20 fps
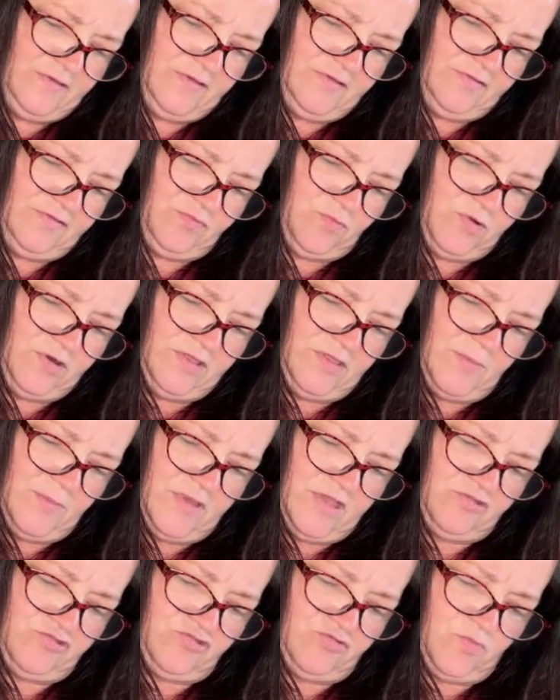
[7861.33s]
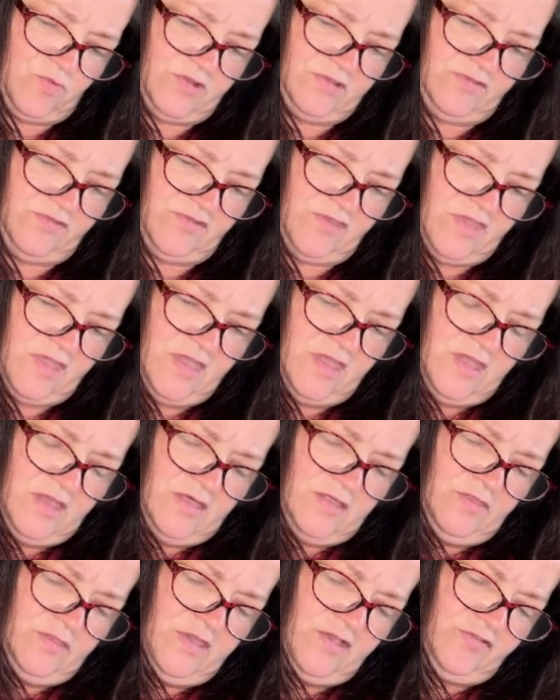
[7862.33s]
It's one of the mesh ones.
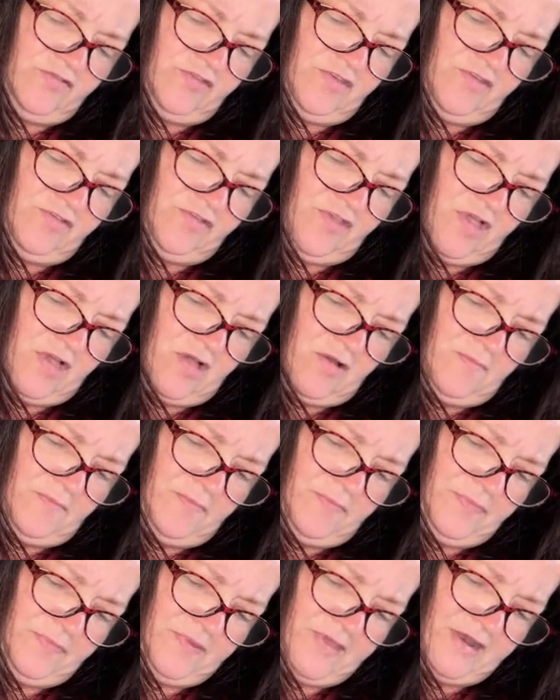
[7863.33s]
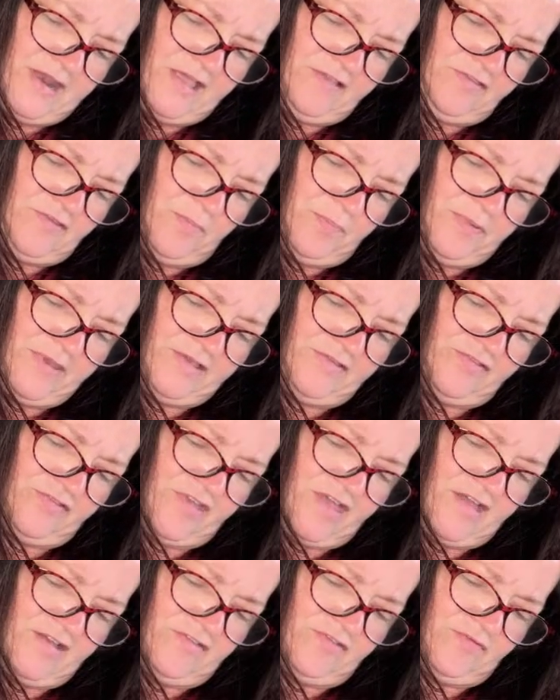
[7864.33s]
This is, and that's a big
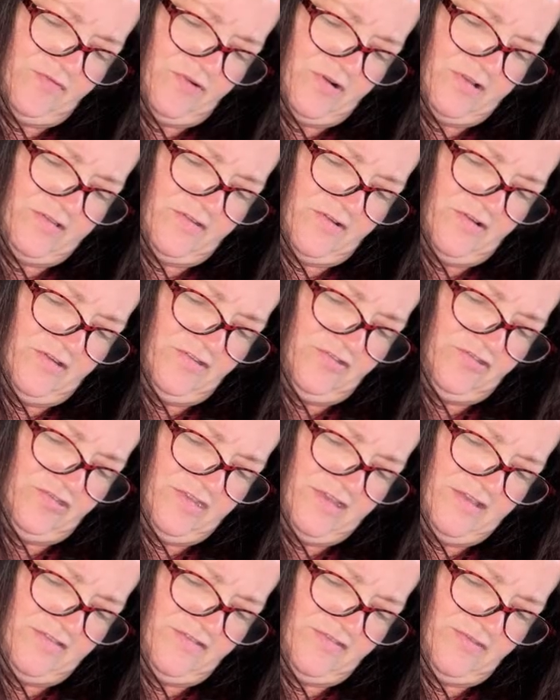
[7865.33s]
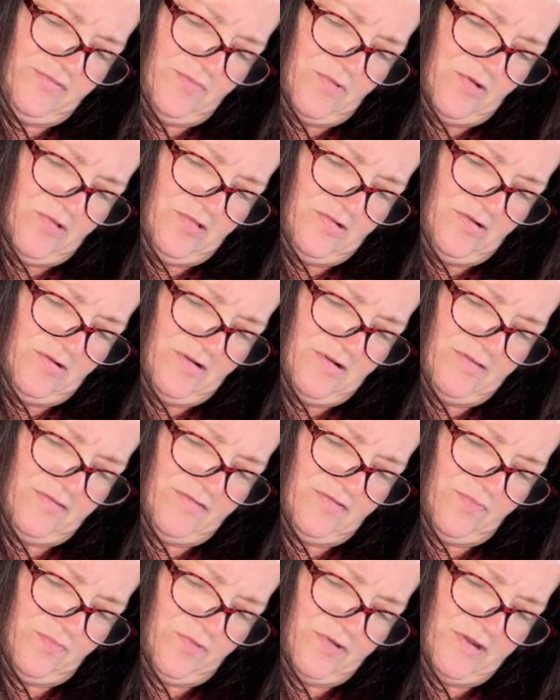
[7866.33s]
size for it. They're usually smaller.
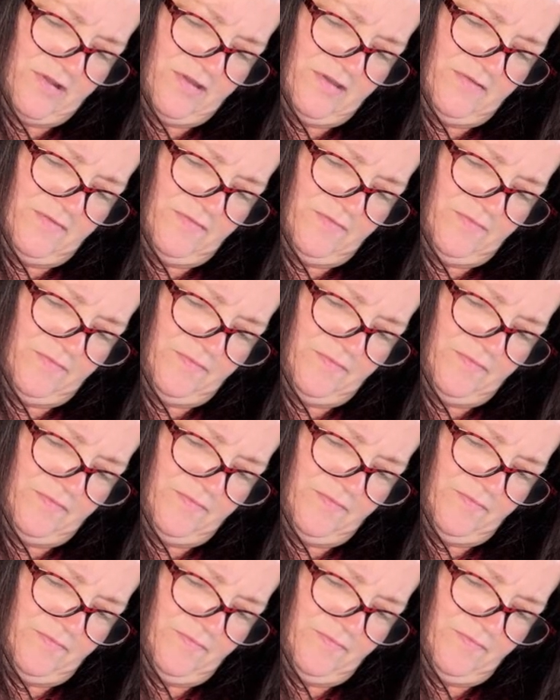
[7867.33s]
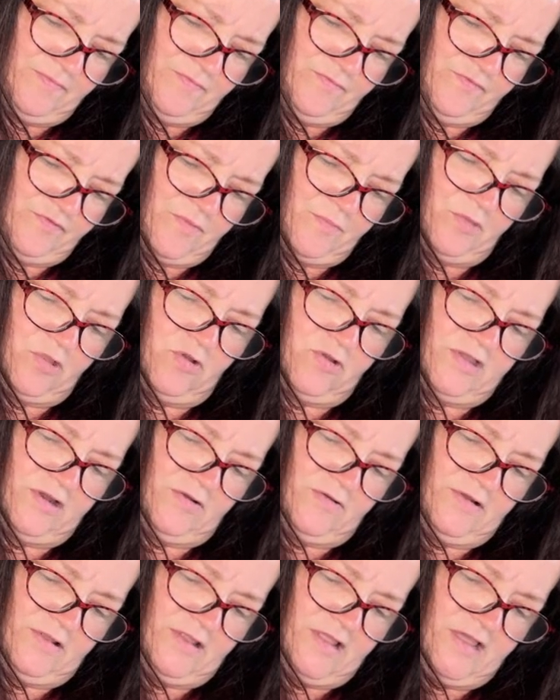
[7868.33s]
It's what from looking
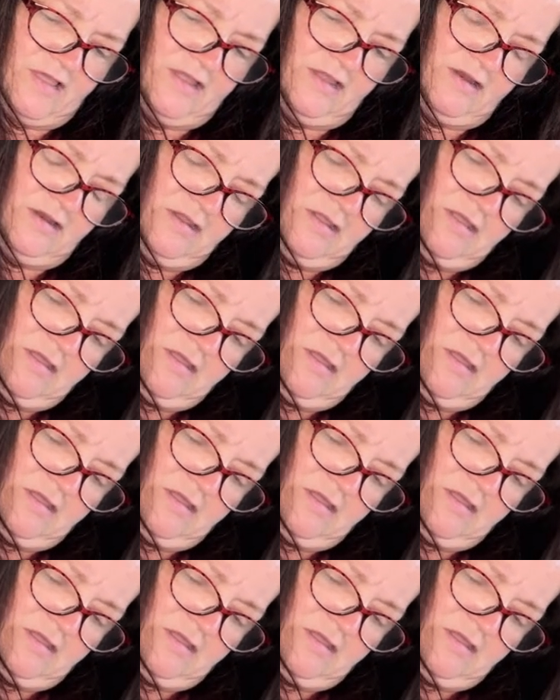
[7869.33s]
online.